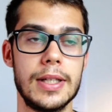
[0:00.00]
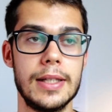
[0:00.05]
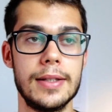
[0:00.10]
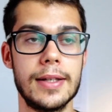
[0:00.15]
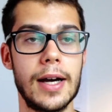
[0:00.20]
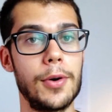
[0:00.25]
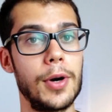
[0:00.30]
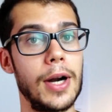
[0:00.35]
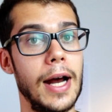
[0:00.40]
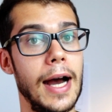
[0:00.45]
In
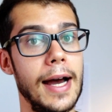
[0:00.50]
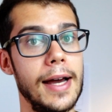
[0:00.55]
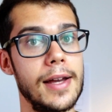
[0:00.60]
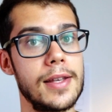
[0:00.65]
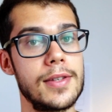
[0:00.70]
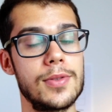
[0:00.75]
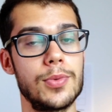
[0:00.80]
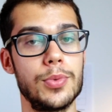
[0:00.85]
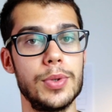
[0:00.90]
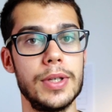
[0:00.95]
our
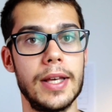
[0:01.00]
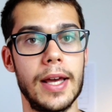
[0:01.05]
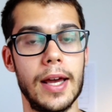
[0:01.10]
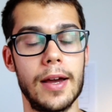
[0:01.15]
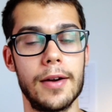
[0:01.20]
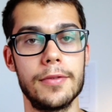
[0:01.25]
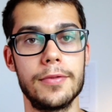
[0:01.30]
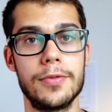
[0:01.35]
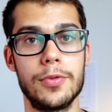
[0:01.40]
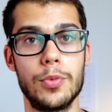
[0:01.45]
eyes we
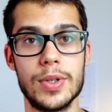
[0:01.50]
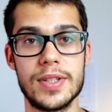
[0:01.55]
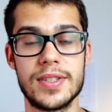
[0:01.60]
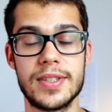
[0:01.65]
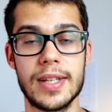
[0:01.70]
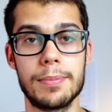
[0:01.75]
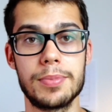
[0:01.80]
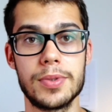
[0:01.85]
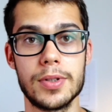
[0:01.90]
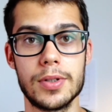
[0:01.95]
have
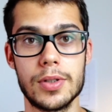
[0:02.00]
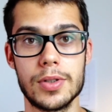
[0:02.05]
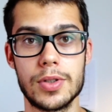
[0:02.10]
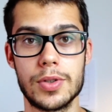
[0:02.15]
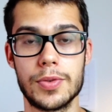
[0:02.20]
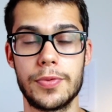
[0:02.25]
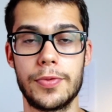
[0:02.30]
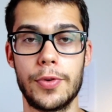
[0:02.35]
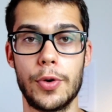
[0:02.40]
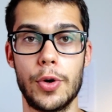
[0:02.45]
receptors
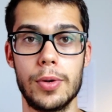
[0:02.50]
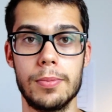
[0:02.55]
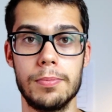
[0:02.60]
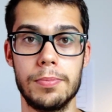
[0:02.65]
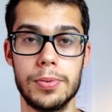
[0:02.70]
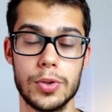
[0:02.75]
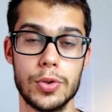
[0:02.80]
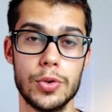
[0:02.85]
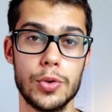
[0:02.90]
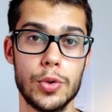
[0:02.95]
for
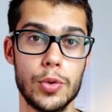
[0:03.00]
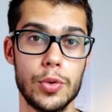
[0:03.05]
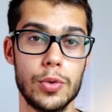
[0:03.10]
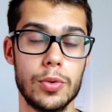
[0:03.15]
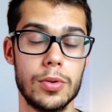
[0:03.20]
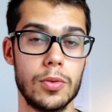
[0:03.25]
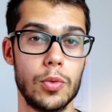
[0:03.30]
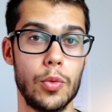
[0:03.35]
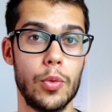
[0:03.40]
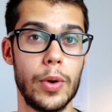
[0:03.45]
blue
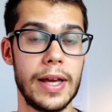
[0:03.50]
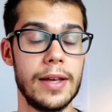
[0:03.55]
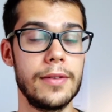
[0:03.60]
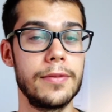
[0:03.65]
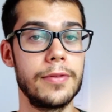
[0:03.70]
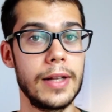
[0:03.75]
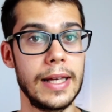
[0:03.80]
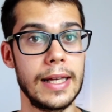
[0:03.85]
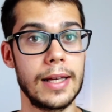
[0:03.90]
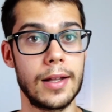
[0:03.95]

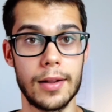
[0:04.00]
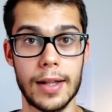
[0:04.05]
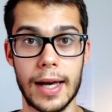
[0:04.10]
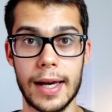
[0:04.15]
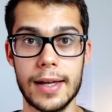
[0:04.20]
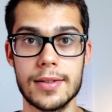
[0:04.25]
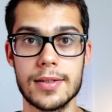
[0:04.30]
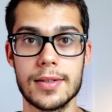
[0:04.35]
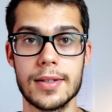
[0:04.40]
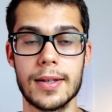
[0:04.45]
wavelength
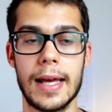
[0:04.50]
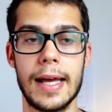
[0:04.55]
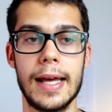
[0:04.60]
light,